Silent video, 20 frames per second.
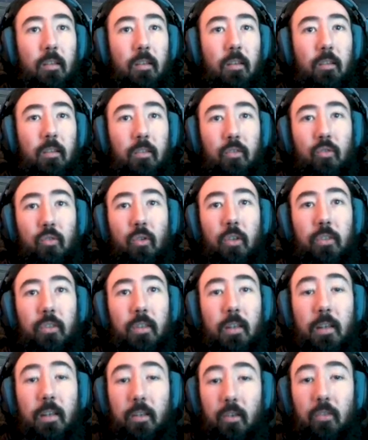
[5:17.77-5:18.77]
destroys
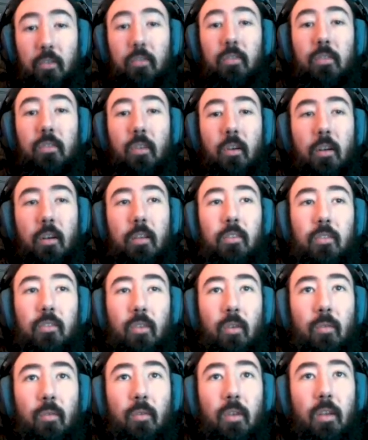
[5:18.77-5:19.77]
it. And it does. Alright,
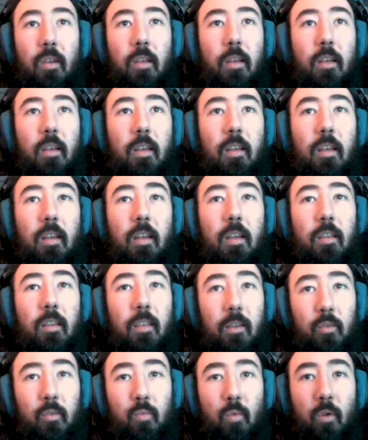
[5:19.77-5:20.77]
so
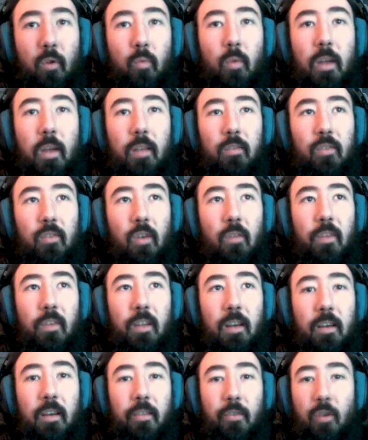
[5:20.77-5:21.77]
that's one way of solving
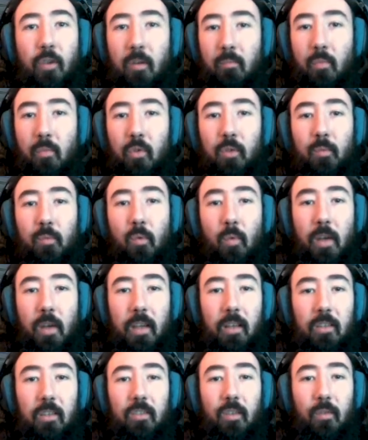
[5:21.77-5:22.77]
that. There are multiple
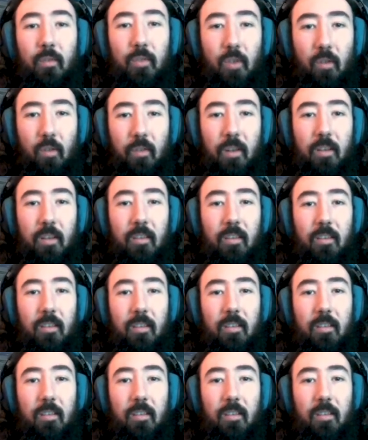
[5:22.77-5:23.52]
ways of solving it.